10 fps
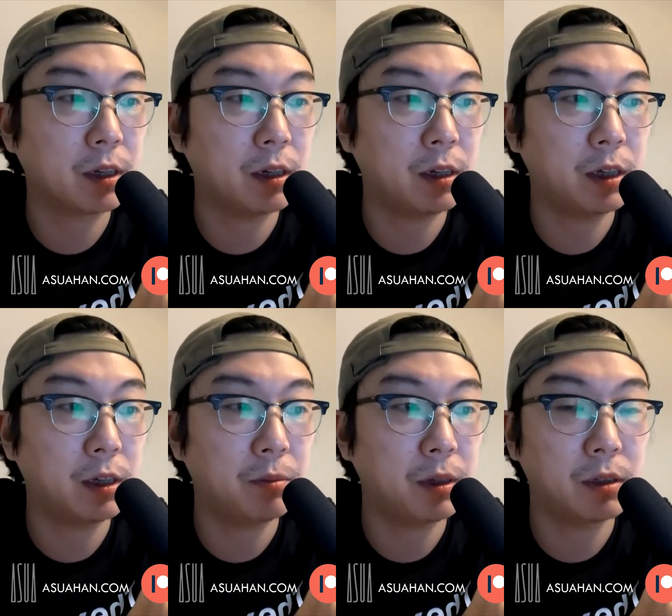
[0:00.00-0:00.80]
I
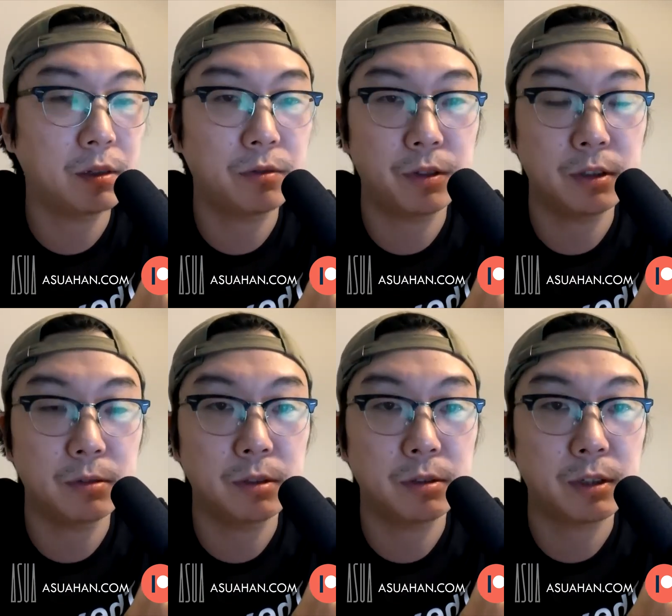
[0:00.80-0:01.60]
am a
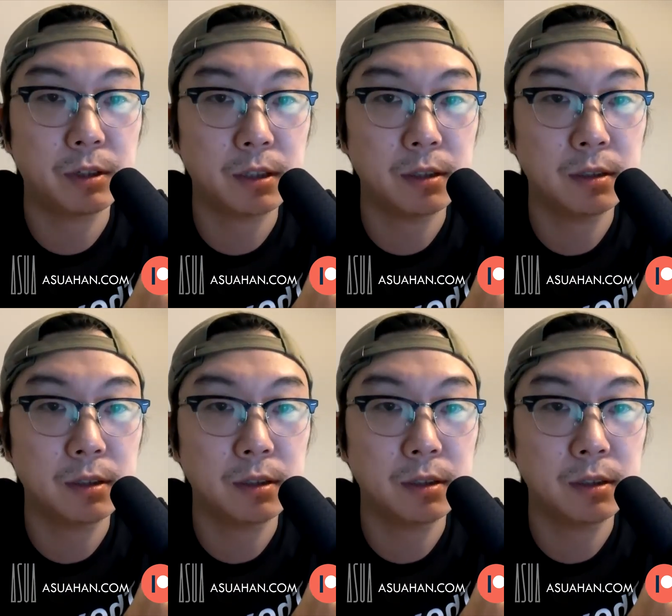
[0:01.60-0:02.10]
film director,